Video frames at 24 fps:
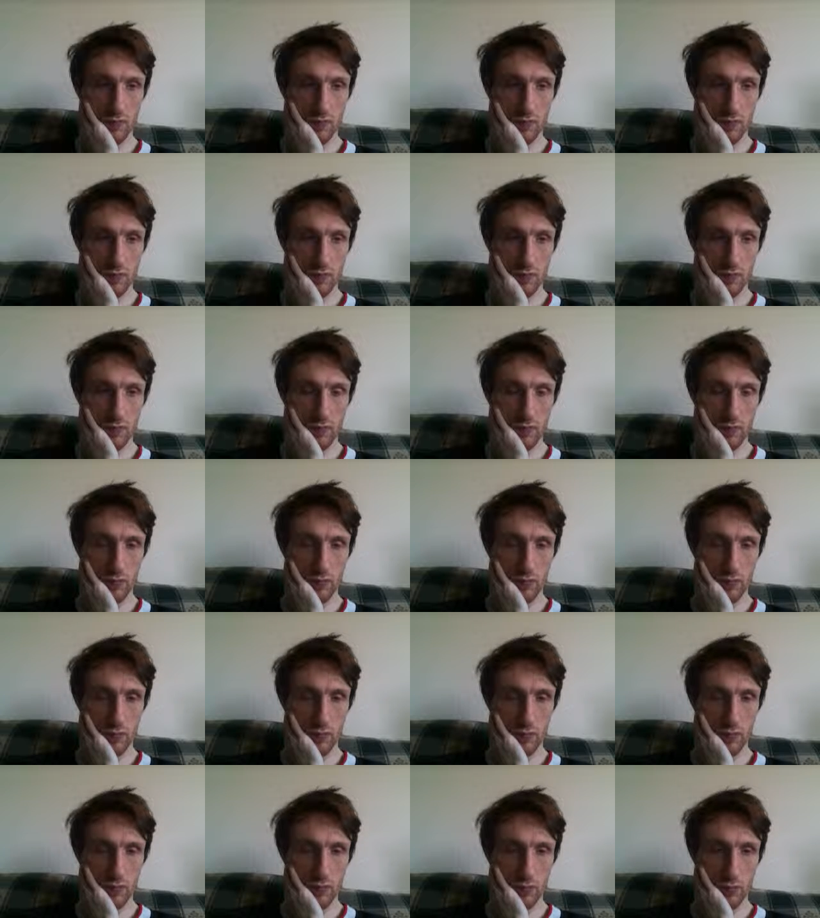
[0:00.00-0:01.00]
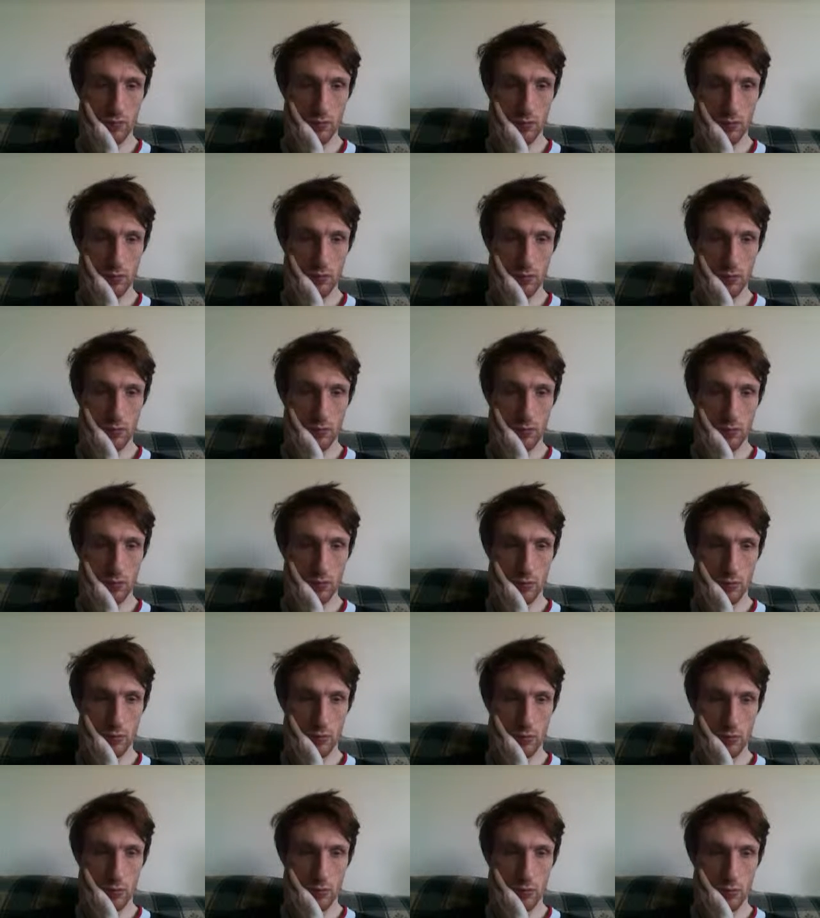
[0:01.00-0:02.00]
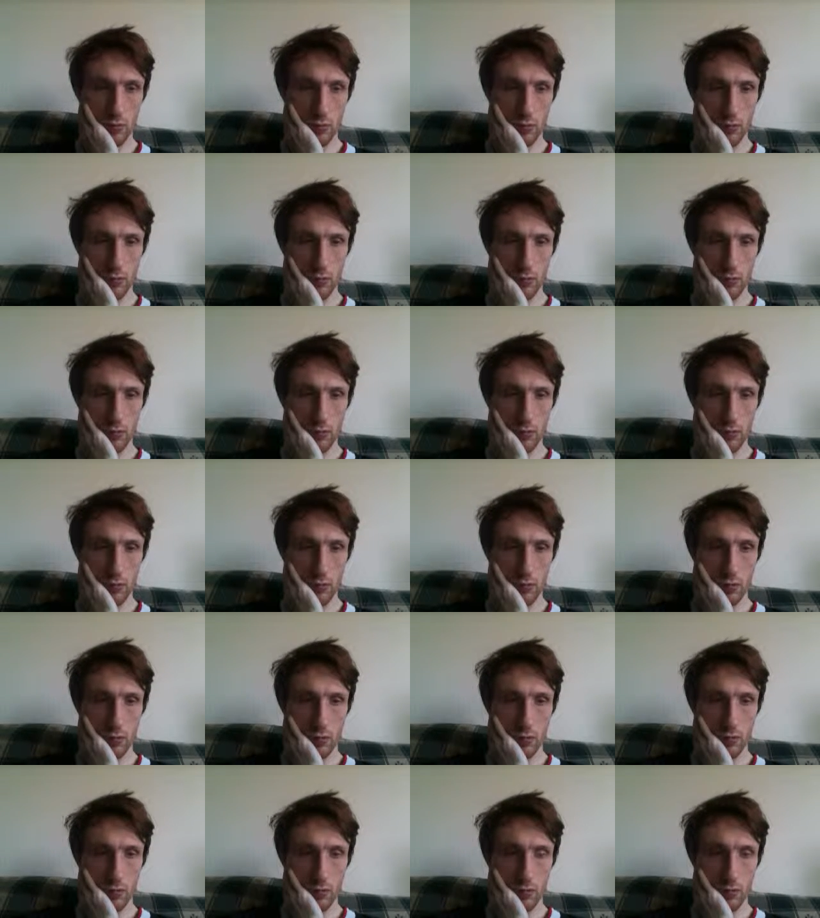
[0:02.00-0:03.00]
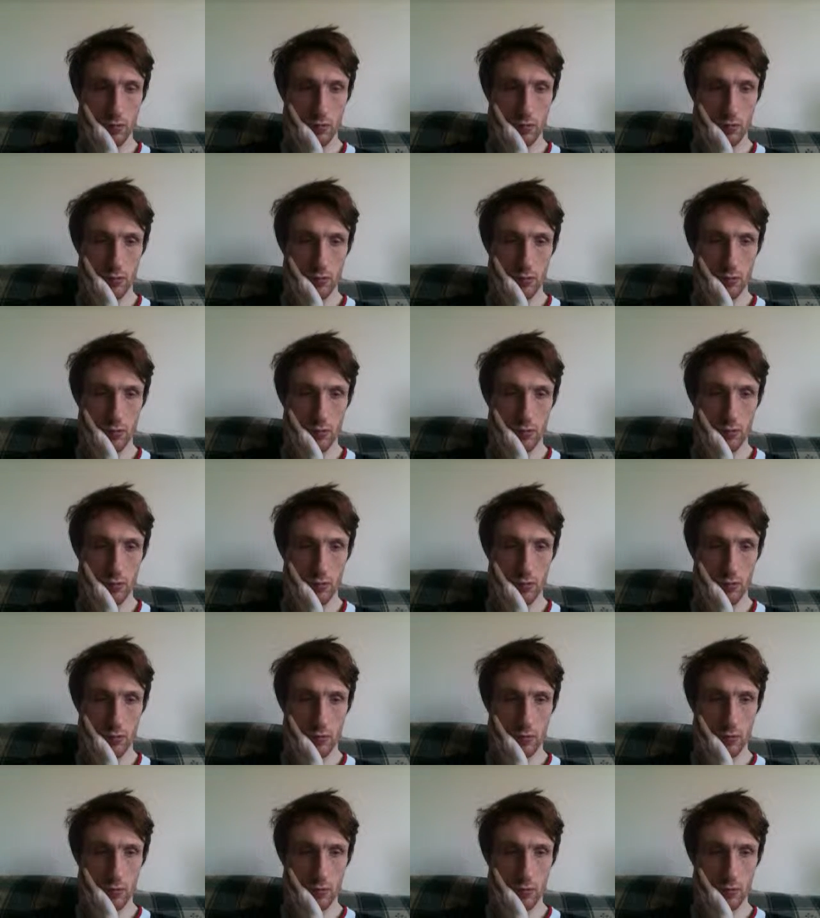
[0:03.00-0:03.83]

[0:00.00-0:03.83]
(no one is talking)